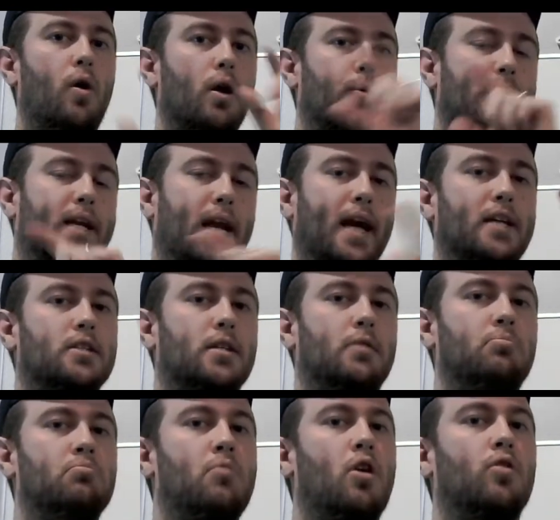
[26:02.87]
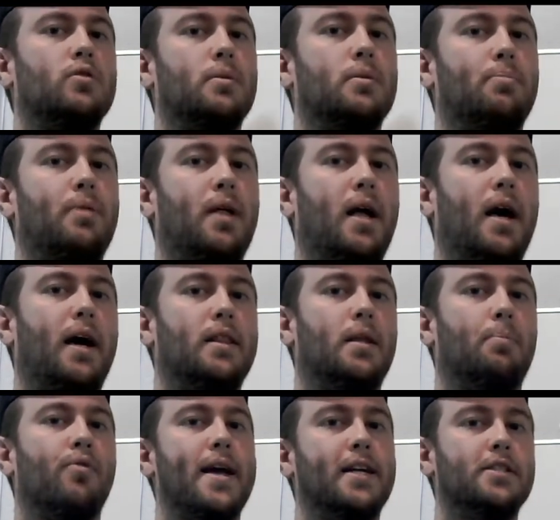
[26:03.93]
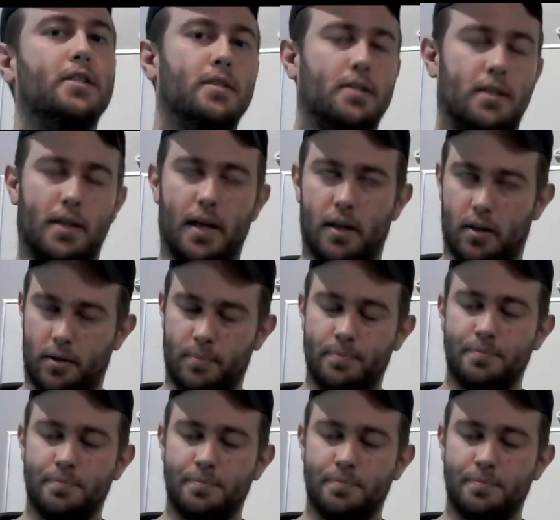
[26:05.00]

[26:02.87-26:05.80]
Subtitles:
and we can actually multiply the branches together.